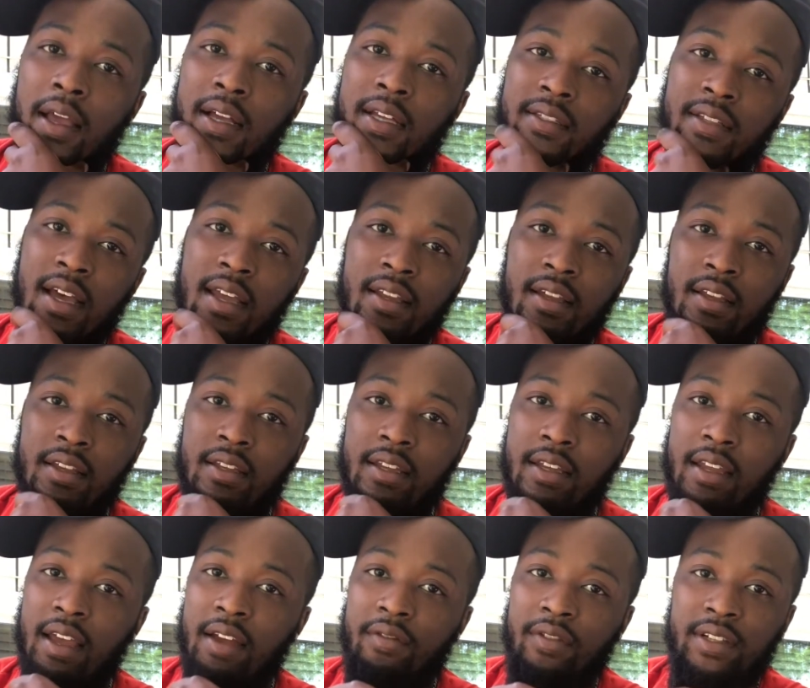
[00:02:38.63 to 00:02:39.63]
because I done did
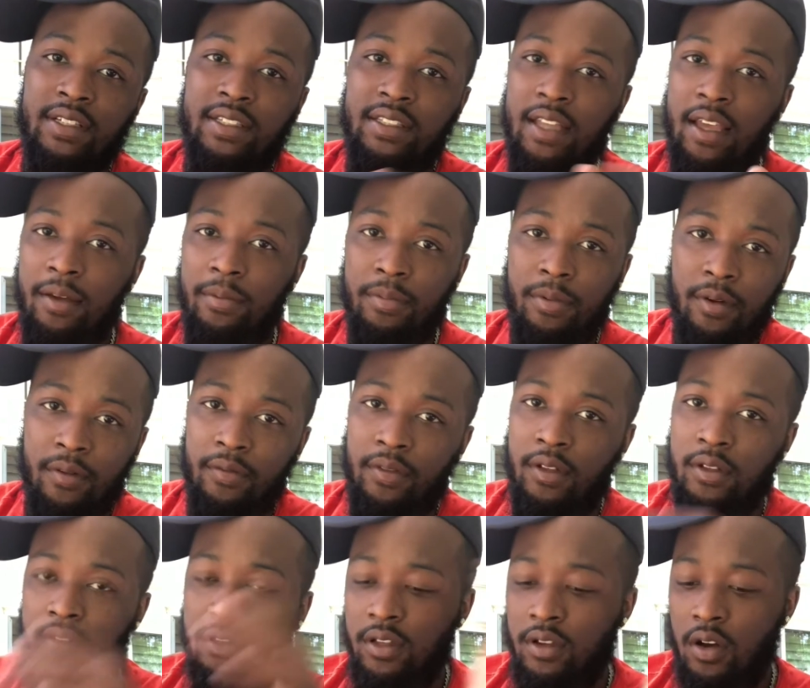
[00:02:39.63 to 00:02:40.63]
every step of
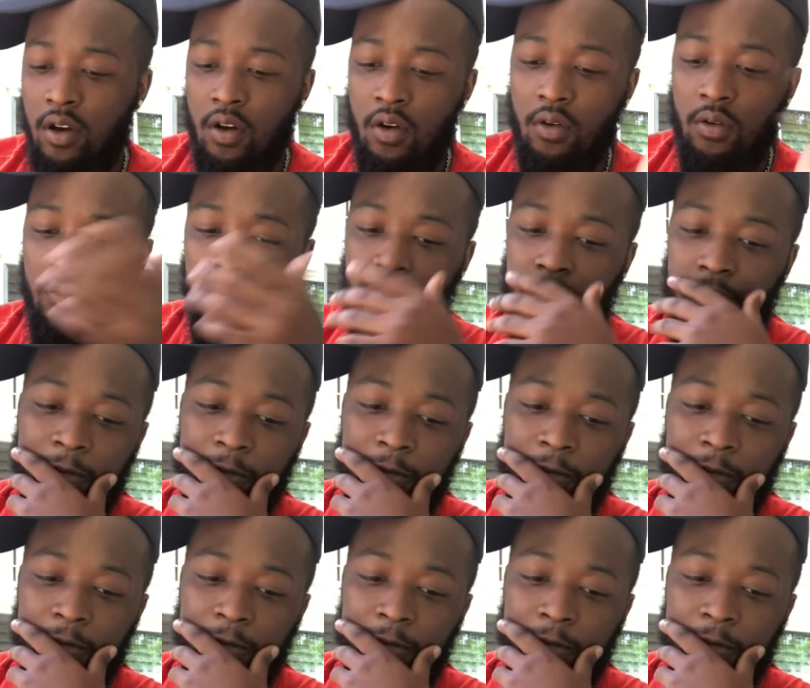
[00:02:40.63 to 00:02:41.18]
the whole